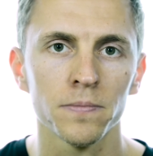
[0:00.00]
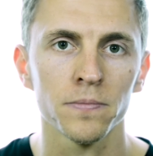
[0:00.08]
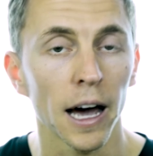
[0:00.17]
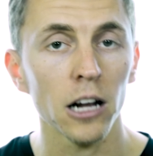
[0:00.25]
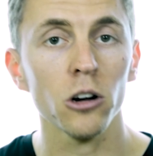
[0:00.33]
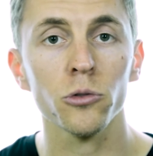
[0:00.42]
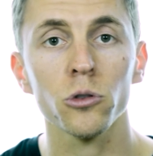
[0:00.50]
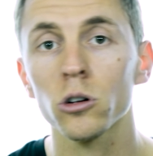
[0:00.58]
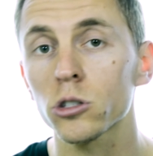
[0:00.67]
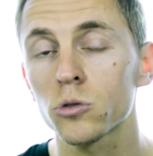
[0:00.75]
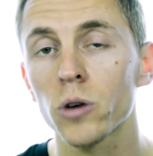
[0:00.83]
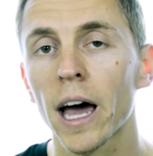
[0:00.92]
And of
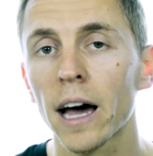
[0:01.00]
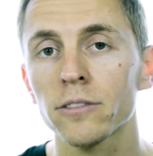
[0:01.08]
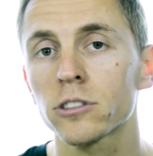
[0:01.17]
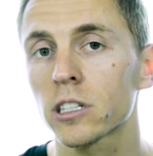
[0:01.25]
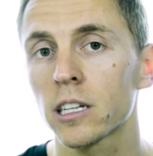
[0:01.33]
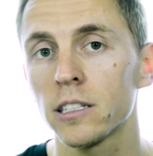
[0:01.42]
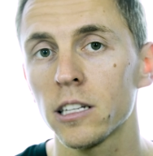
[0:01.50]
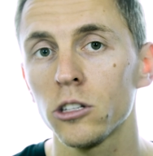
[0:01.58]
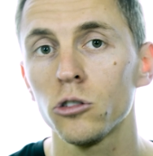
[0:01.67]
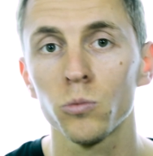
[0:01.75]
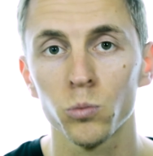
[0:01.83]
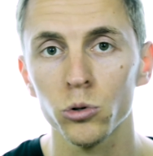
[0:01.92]
course, you have to
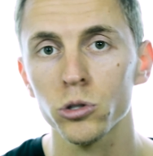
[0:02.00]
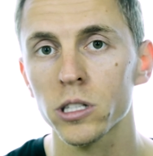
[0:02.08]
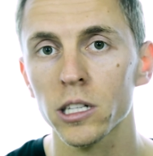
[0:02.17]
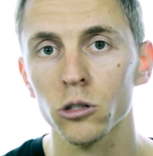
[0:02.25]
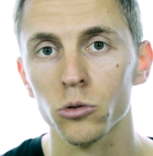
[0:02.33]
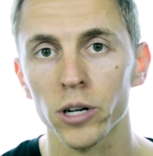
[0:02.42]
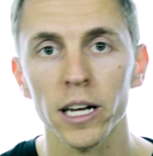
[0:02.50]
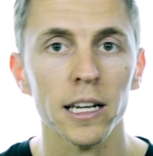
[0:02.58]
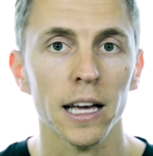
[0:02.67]
continue boosting the red